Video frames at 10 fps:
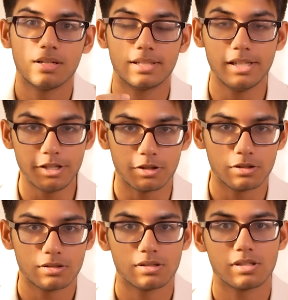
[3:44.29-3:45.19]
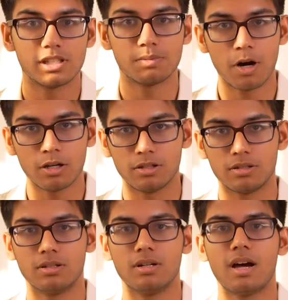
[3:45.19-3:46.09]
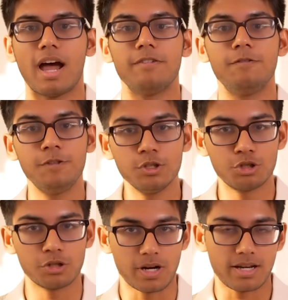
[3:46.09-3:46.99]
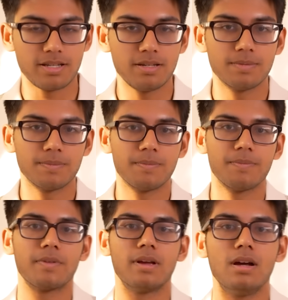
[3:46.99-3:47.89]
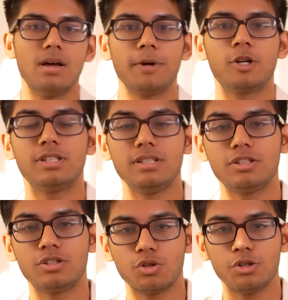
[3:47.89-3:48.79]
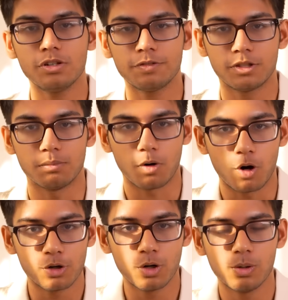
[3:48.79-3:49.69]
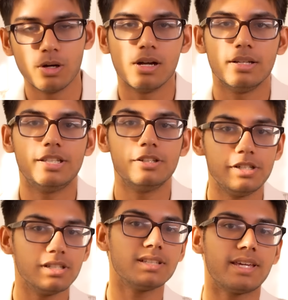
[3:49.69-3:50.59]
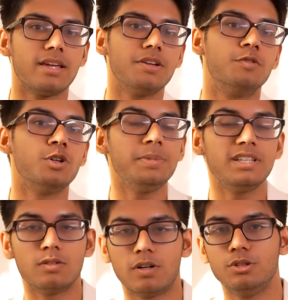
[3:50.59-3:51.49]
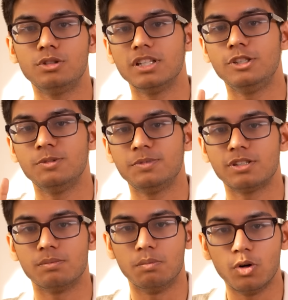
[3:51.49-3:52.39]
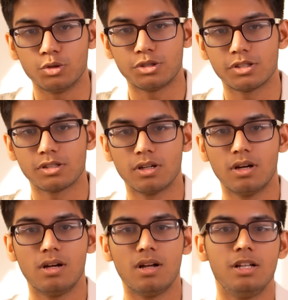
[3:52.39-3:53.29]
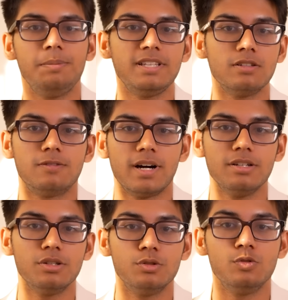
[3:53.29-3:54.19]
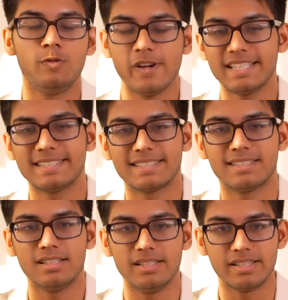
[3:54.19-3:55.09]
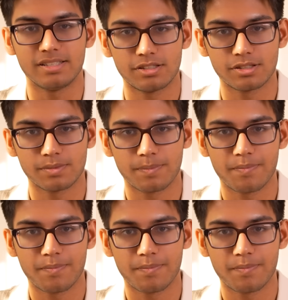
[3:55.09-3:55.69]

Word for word: Cleaner, smarter, and future-ready. Because in the story of tomorrow, the real king won't be the one who consumes the most, it'll be the one who wastes the least.